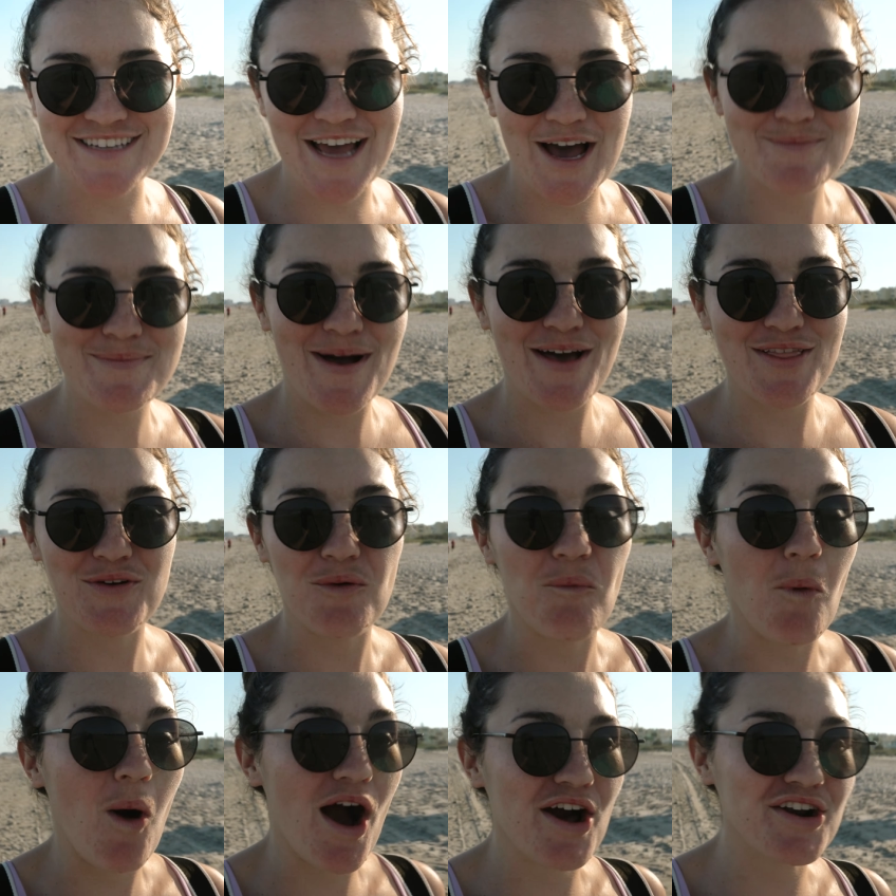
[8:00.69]
down by
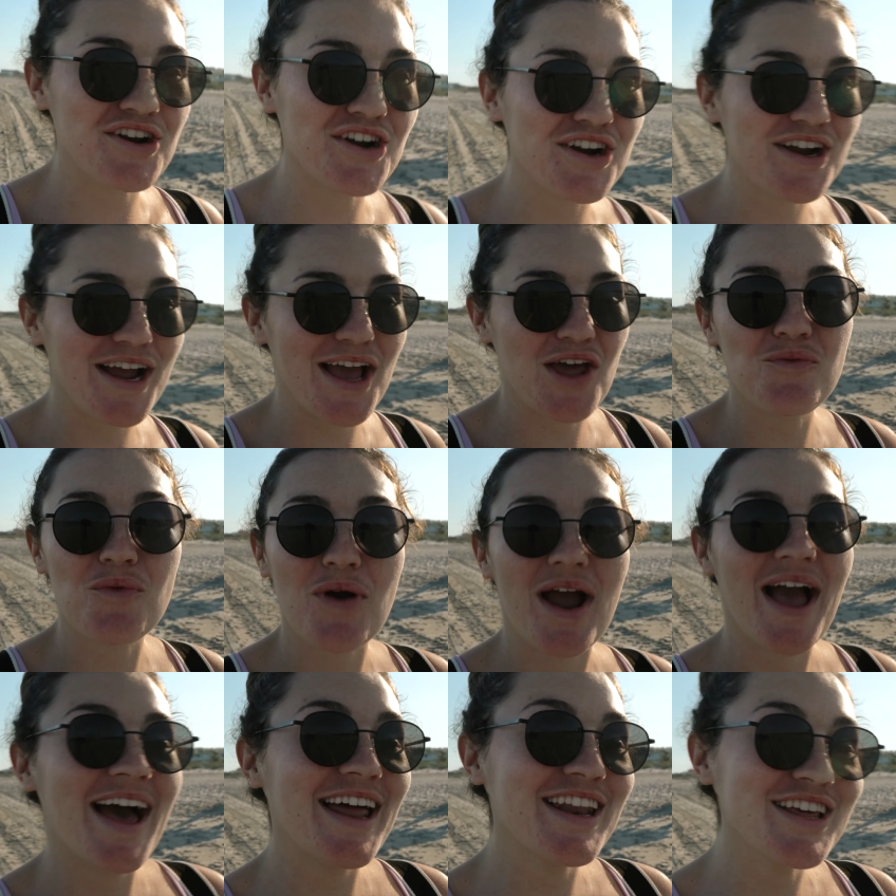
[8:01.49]
the water and
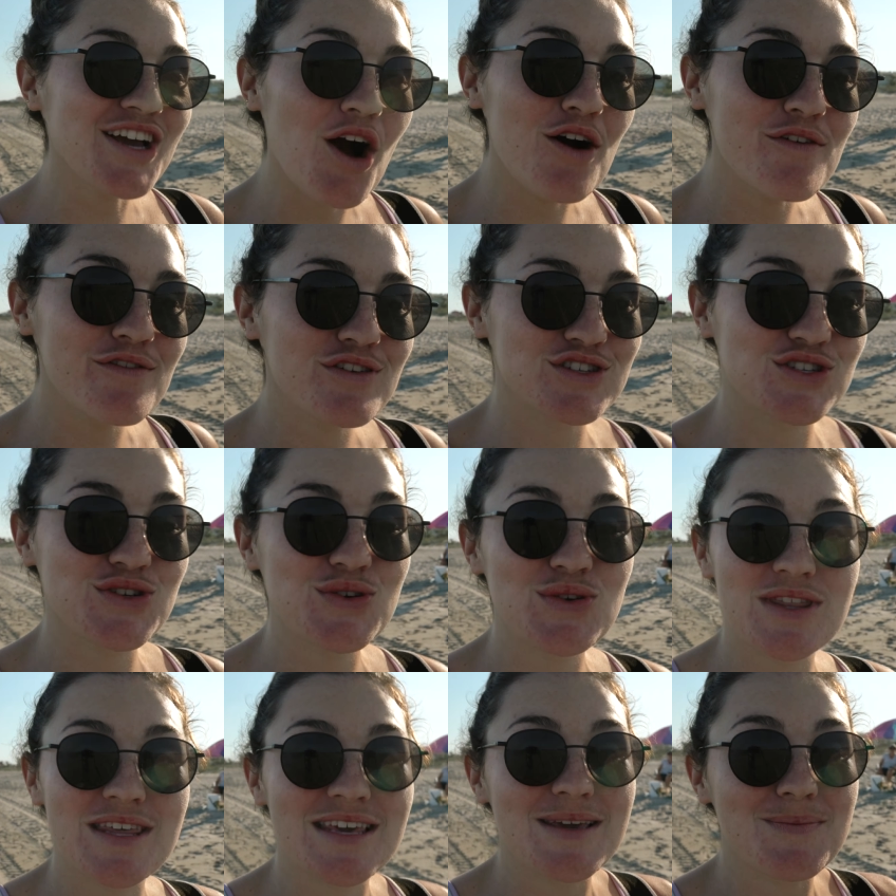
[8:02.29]
we're heading over
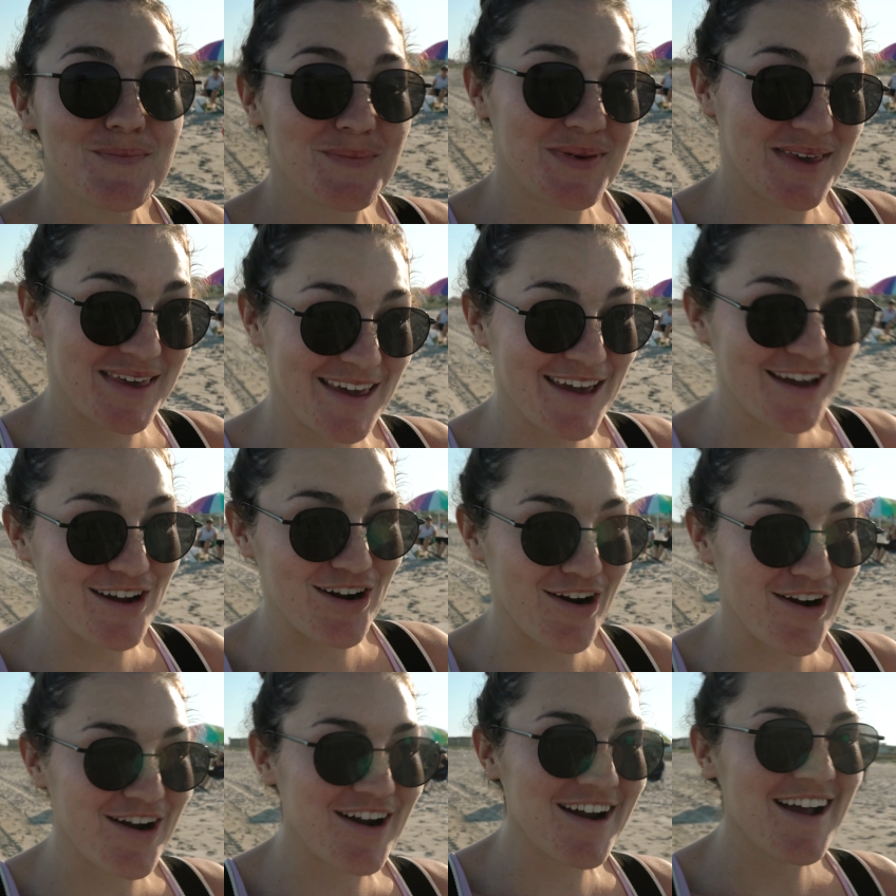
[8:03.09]
to the
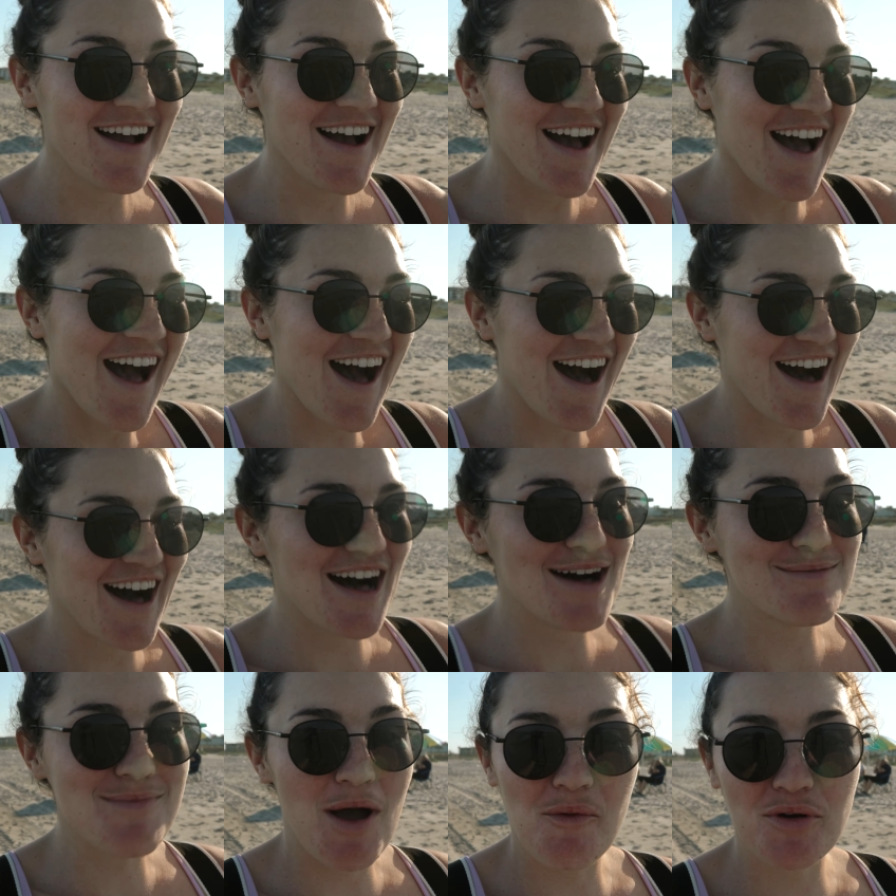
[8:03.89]
pier.
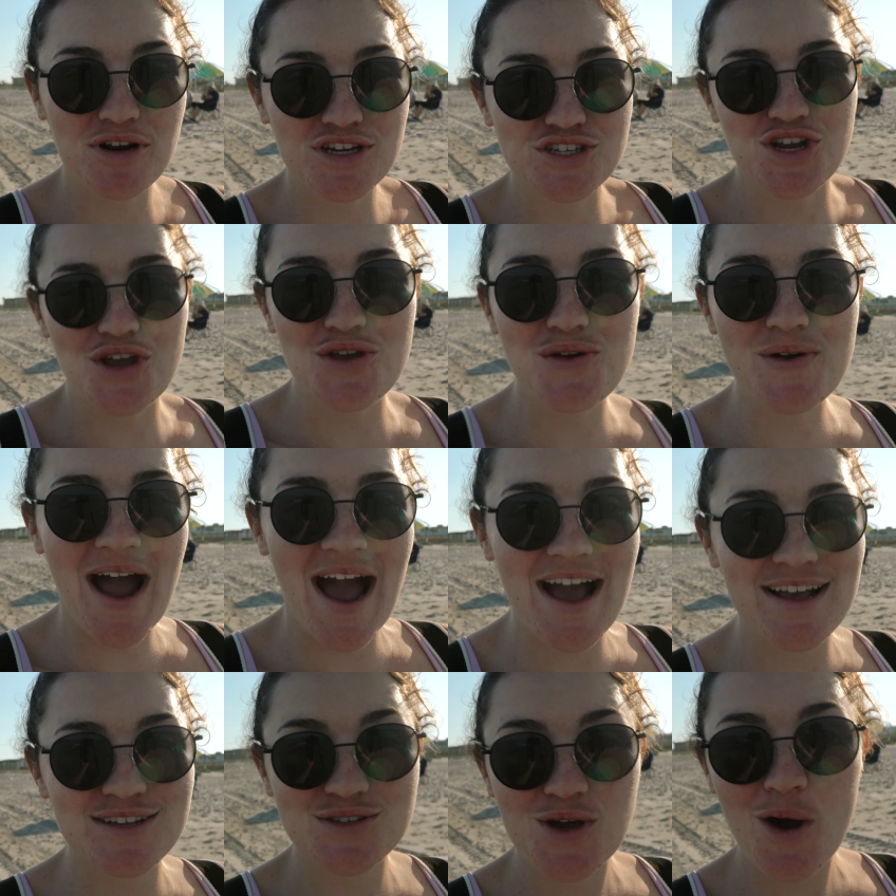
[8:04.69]
I want to show you
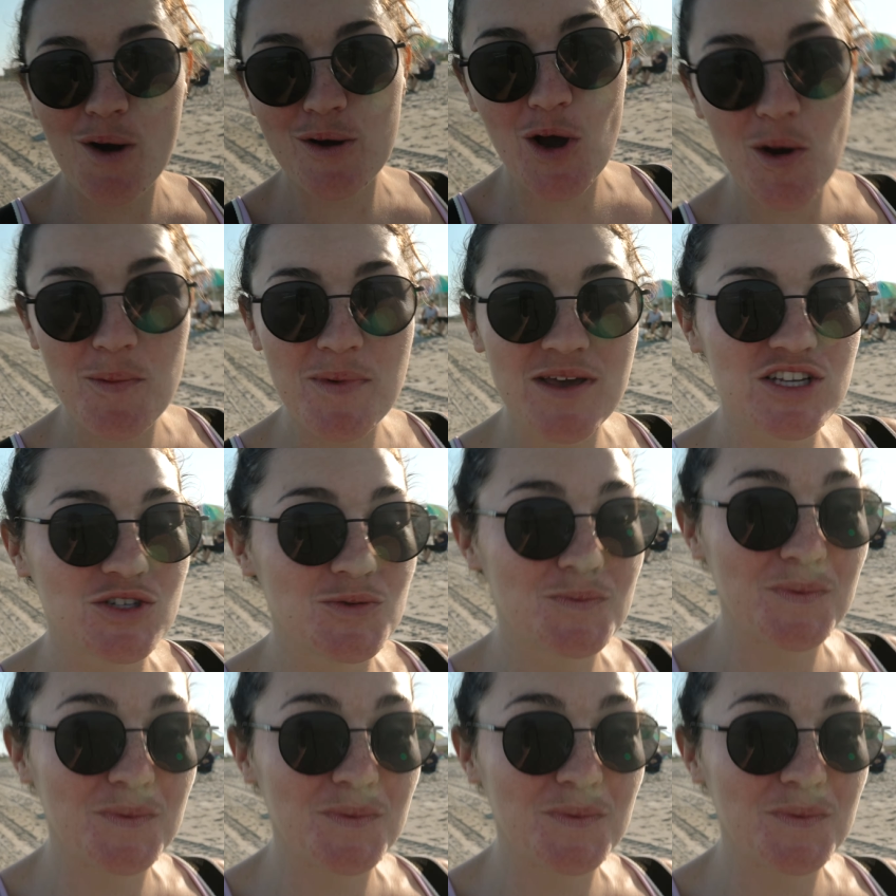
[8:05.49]
guys Cocoa Beach